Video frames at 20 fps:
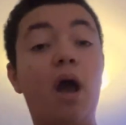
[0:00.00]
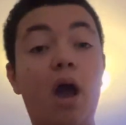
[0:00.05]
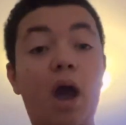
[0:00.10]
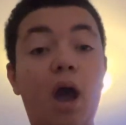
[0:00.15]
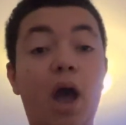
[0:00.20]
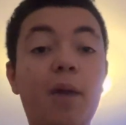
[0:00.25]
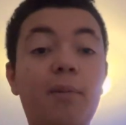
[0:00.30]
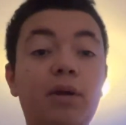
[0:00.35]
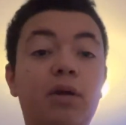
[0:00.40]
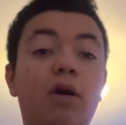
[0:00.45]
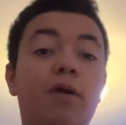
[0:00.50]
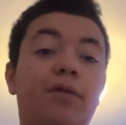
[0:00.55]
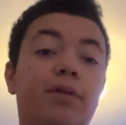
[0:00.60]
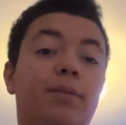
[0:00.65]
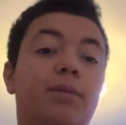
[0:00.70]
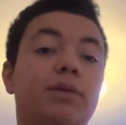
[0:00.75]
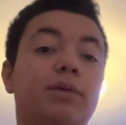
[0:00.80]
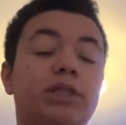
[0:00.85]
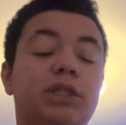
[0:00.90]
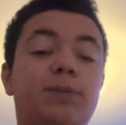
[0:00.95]
I would go for
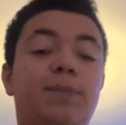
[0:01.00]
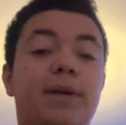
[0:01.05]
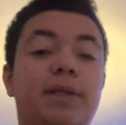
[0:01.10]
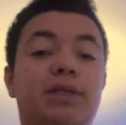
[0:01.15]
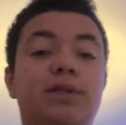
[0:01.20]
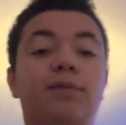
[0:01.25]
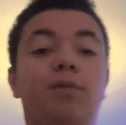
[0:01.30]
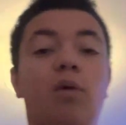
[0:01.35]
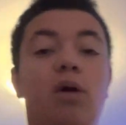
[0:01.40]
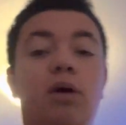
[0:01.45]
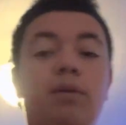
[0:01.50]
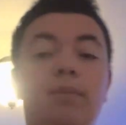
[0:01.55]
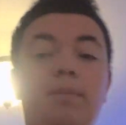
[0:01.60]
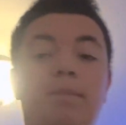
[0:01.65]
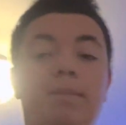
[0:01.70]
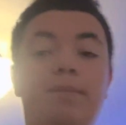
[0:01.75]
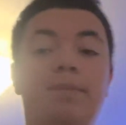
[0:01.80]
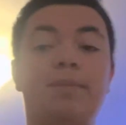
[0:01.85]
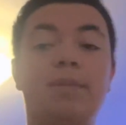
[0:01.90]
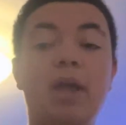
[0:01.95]
the most expensive
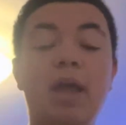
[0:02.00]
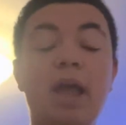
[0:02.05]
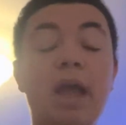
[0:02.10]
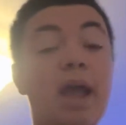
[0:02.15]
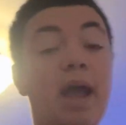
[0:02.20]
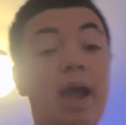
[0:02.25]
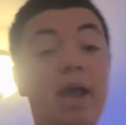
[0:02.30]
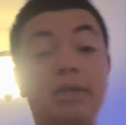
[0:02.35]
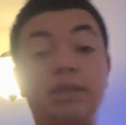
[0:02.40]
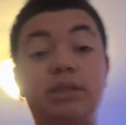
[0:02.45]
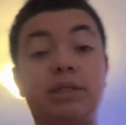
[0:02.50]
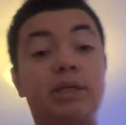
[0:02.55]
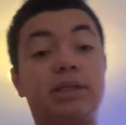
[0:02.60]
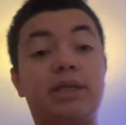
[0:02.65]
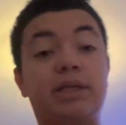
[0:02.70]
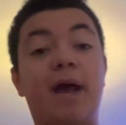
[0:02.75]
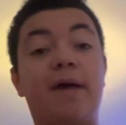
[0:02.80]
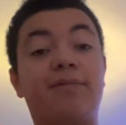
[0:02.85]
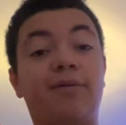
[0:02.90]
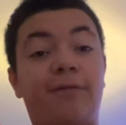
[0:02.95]
one, as it
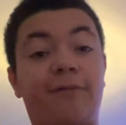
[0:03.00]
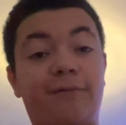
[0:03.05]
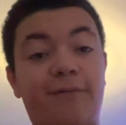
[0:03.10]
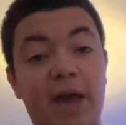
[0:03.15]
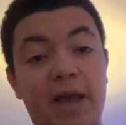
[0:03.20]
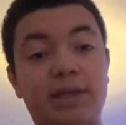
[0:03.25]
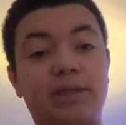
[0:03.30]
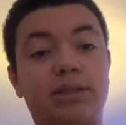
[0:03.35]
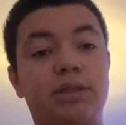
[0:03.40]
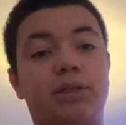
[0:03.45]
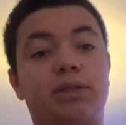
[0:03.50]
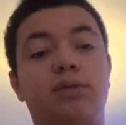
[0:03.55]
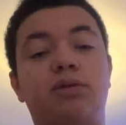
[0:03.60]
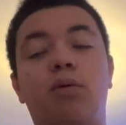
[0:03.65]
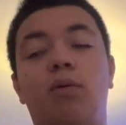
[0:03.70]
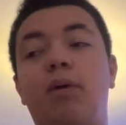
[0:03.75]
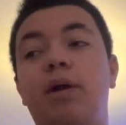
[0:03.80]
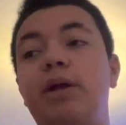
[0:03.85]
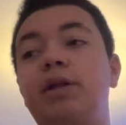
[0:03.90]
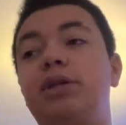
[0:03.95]
does have the fastest
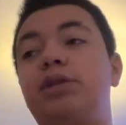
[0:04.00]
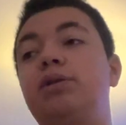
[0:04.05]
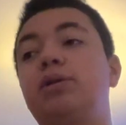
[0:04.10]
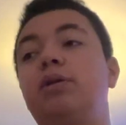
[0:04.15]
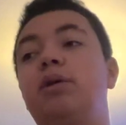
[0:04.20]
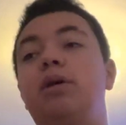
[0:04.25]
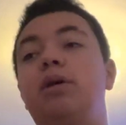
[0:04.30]
storage,